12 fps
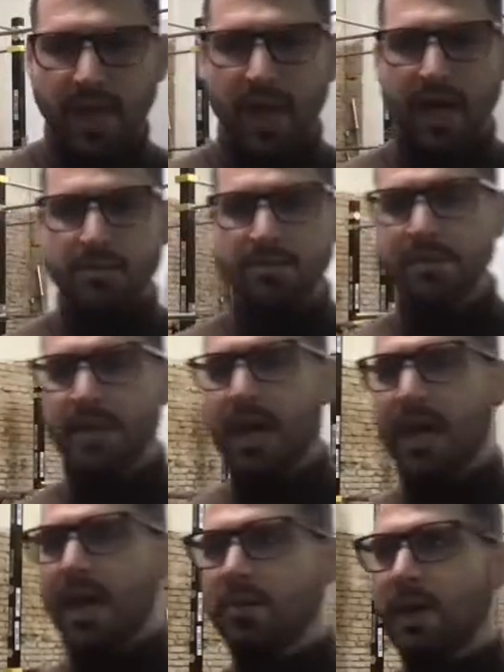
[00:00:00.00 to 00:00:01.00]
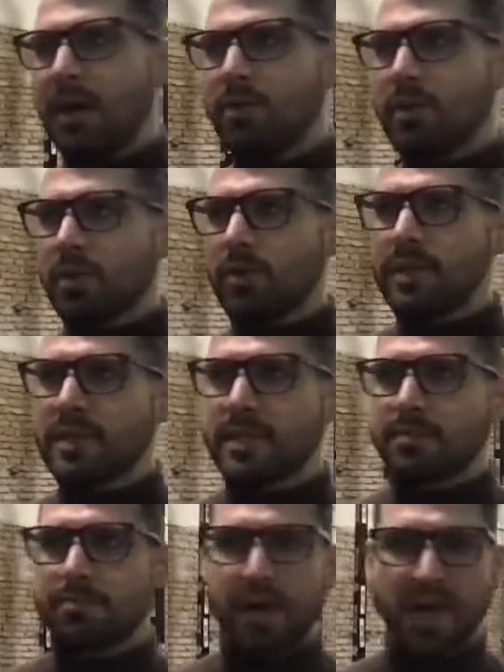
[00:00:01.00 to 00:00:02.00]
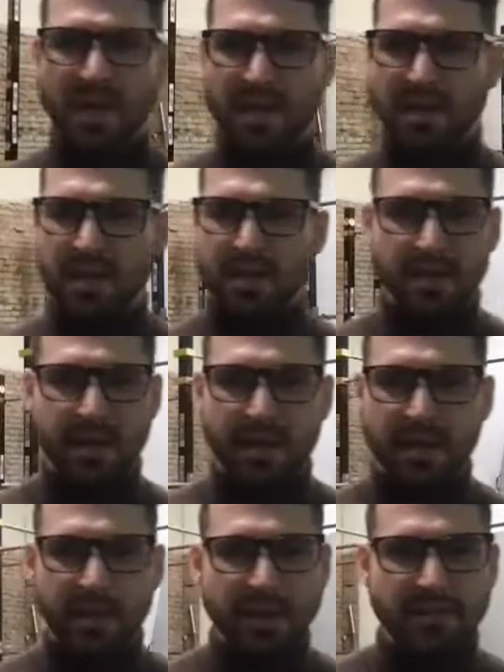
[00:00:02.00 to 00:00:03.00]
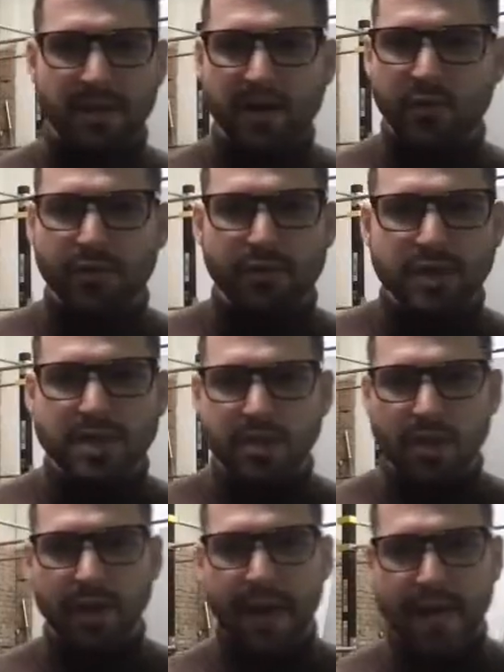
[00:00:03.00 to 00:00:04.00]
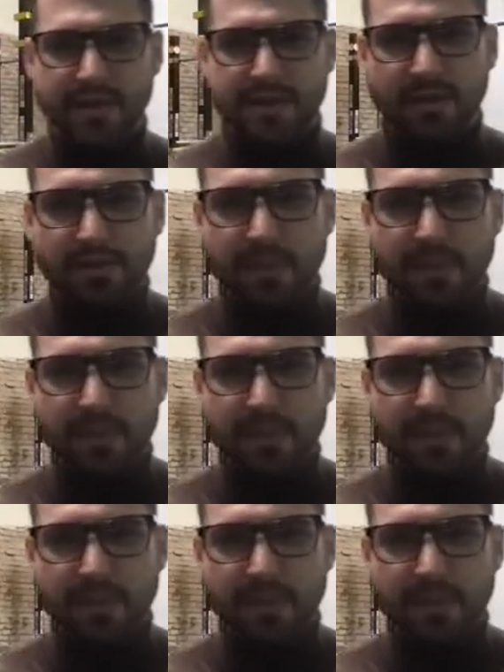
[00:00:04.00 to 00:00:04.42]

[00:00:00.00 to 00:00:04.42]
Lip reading: I would always bring in the butterfly reverse and all that stuff,